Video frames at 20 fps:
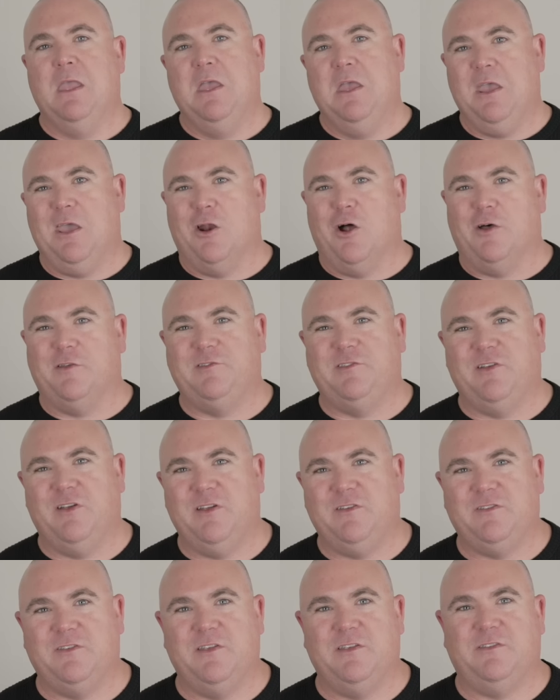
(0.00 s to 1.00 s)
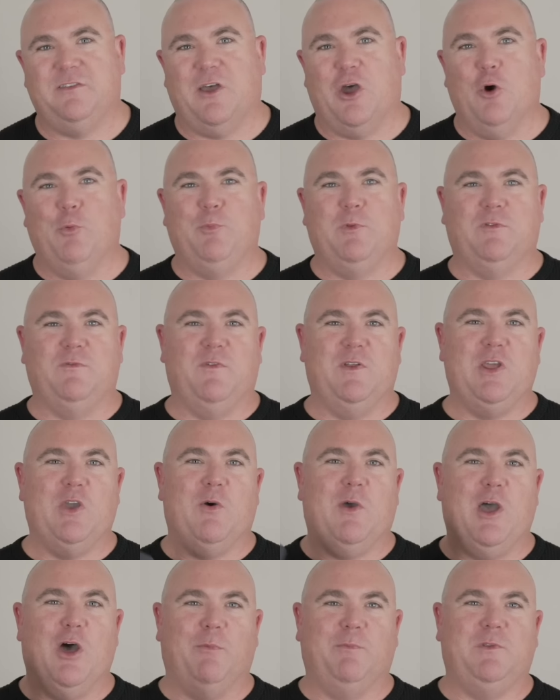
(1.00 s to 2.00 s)
in all seriousness, I hope this
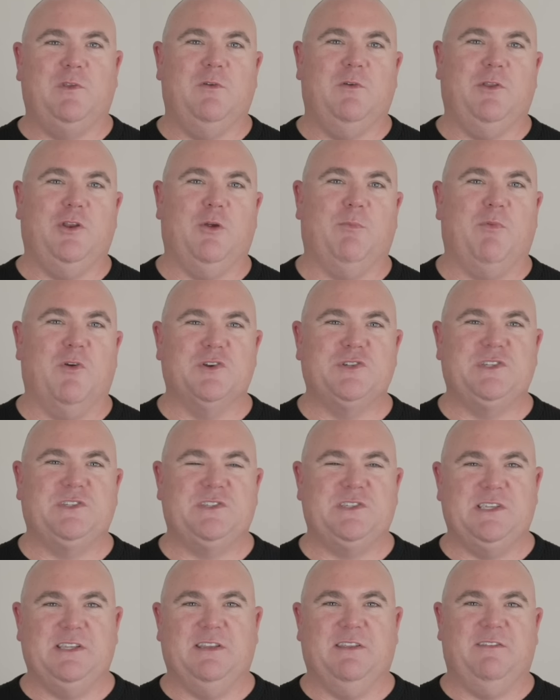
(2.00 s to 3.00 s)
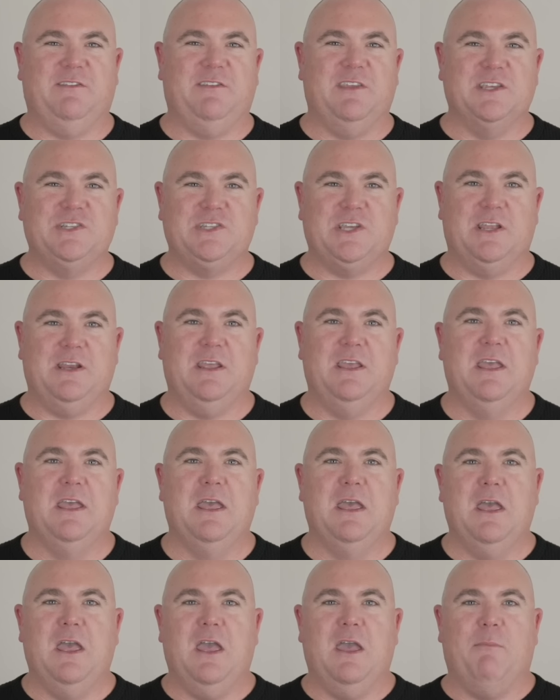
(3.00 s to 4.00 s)
video helped you in your purchasing decision.
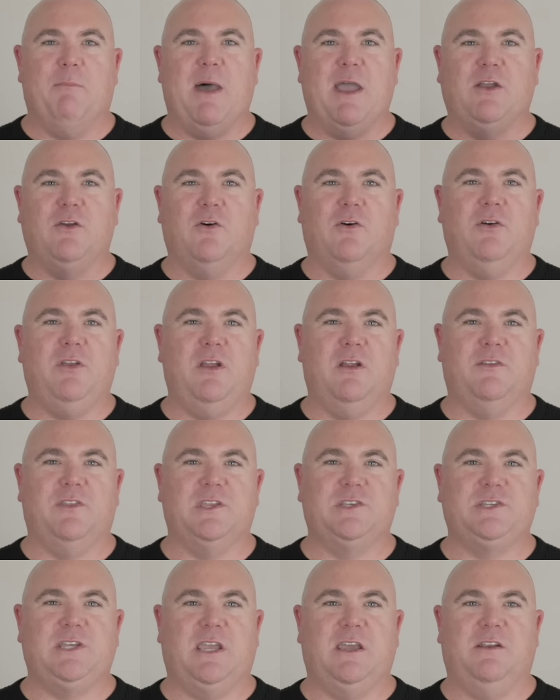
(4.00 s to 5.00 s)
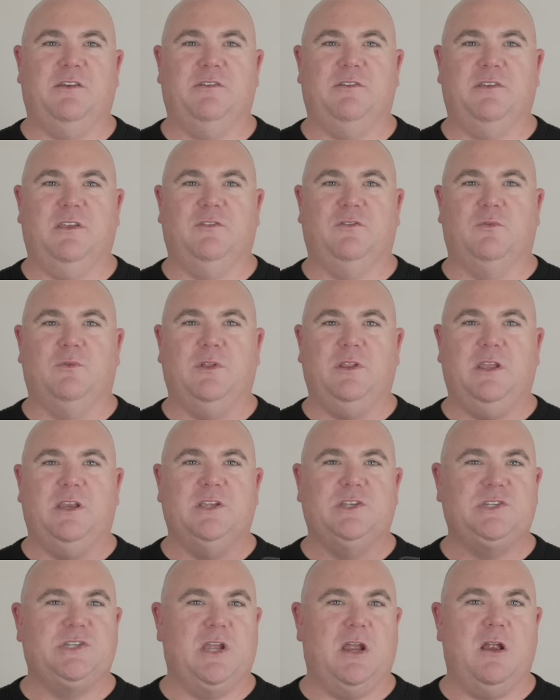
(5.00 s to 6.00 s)
My goal here on the channel is really
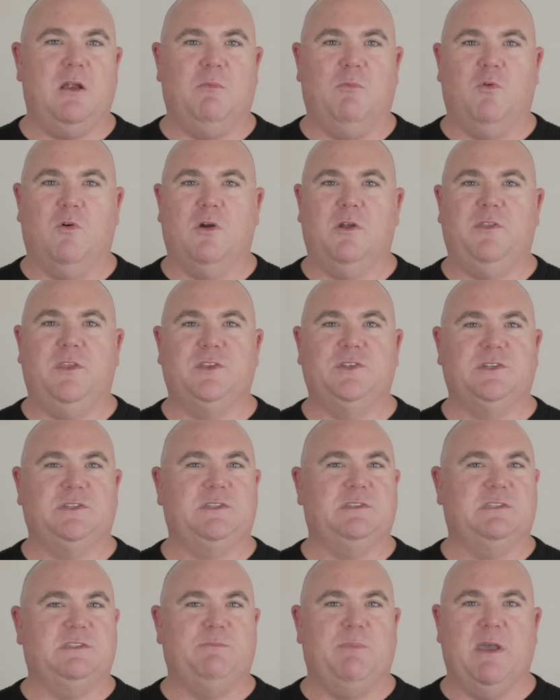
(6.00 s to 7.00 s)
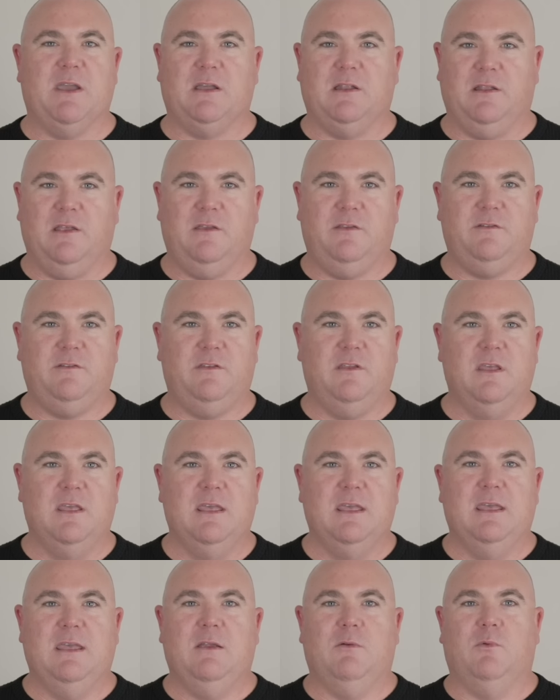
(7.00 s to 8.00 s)
to share more than just a spec
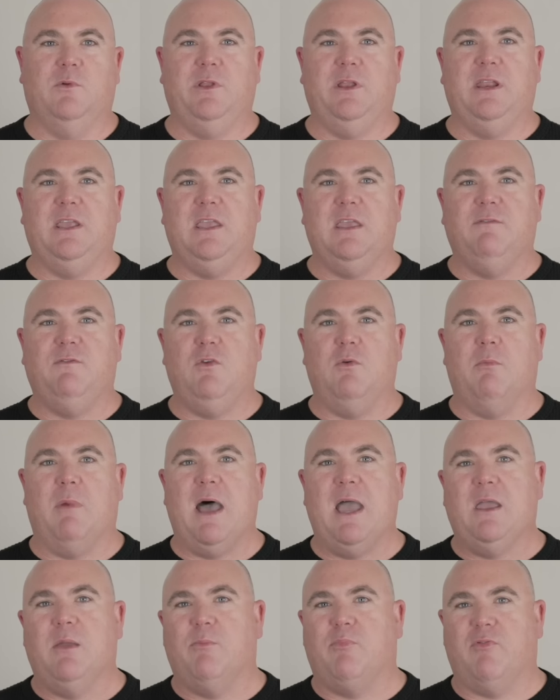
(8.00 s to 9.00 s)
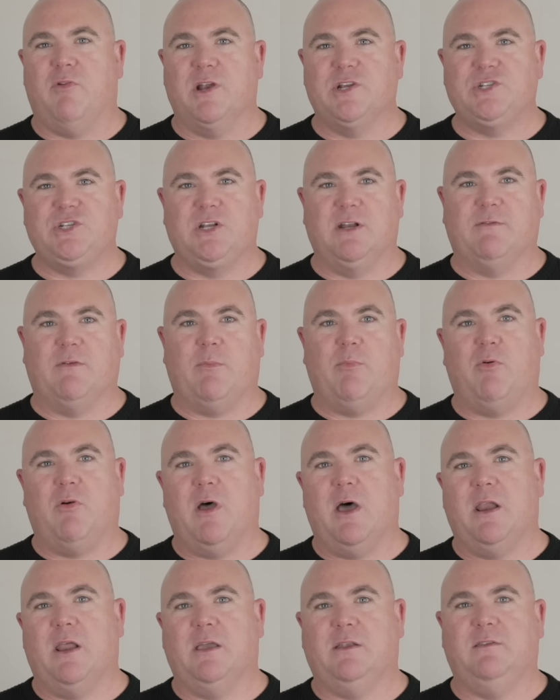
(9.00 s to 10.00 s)
list, really to give you my impression of a
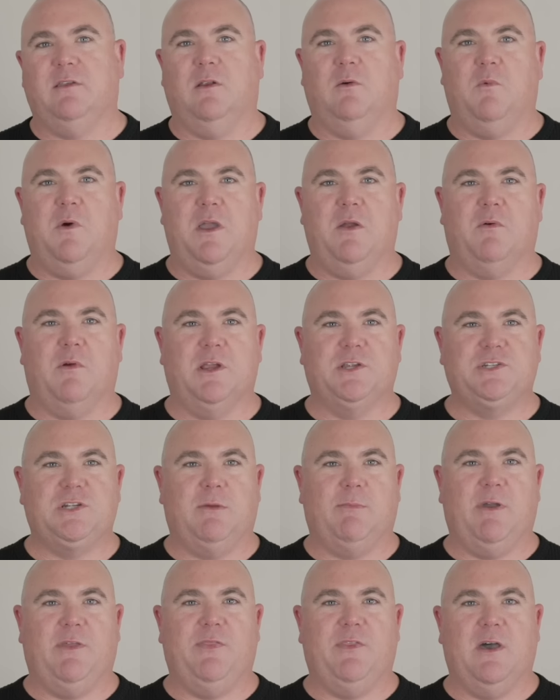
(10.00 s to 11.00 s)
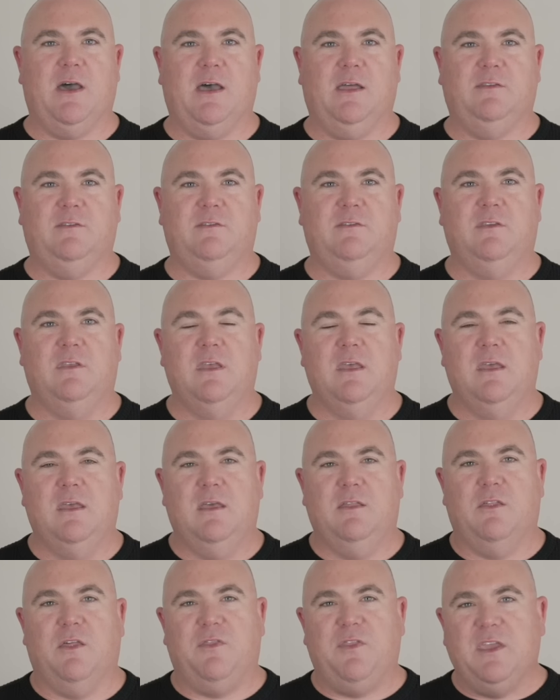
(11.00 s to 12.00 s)
product in a way where I share my thoughts,
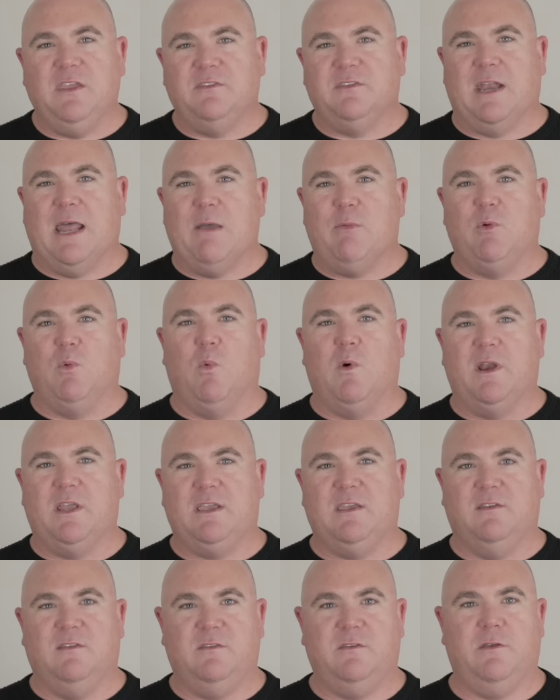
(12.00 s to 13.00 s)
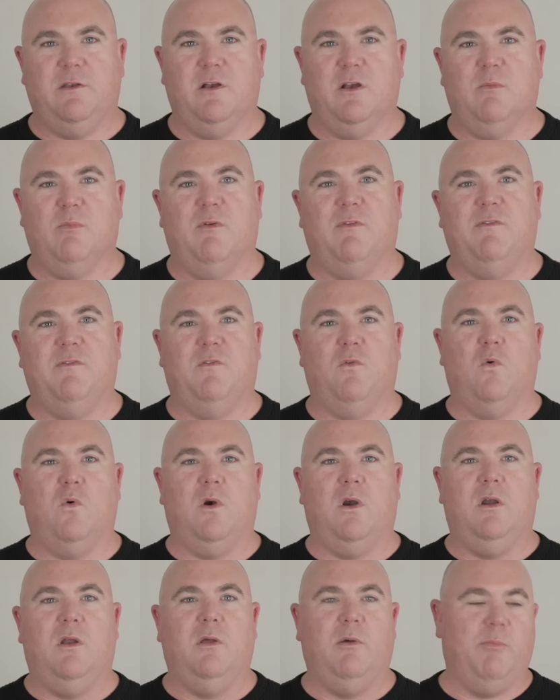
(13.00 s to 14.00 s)
the things that I would want to consider
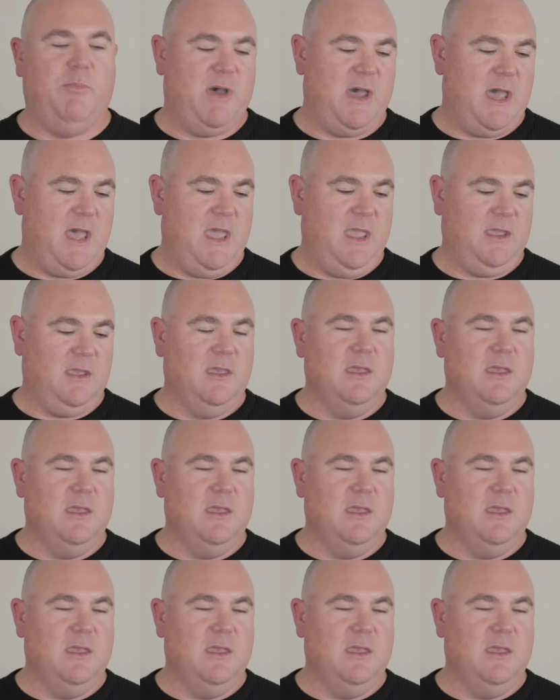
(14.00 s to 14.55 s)
before buying.